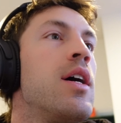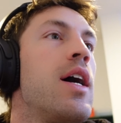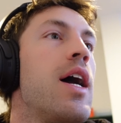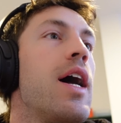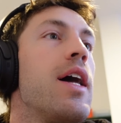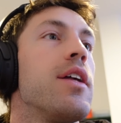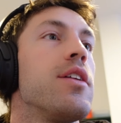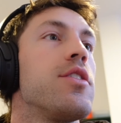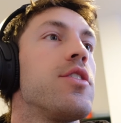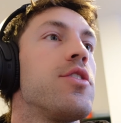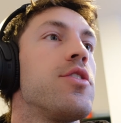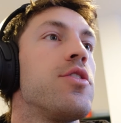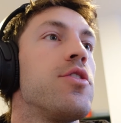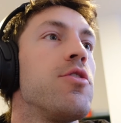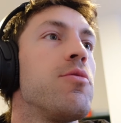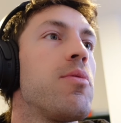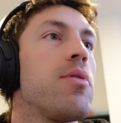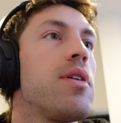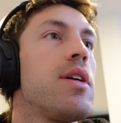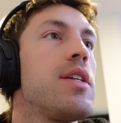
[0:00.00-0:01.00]
And it's
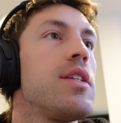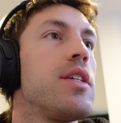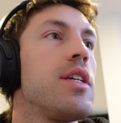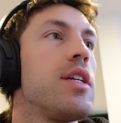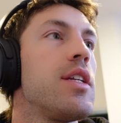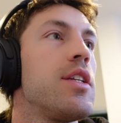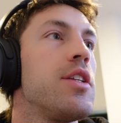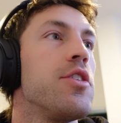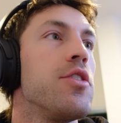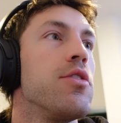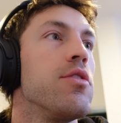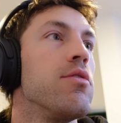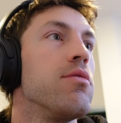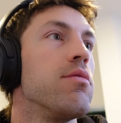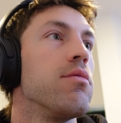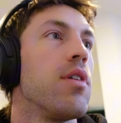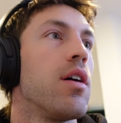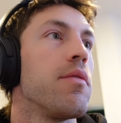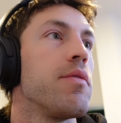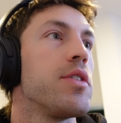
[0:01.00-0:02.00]
super easy to
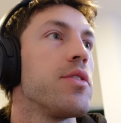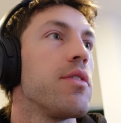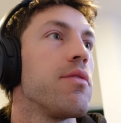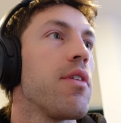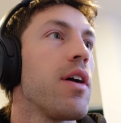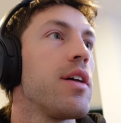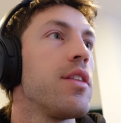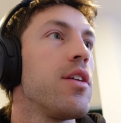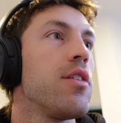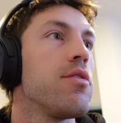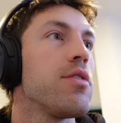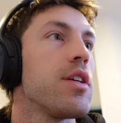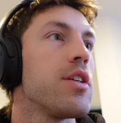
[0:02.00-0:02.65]
obviously find those.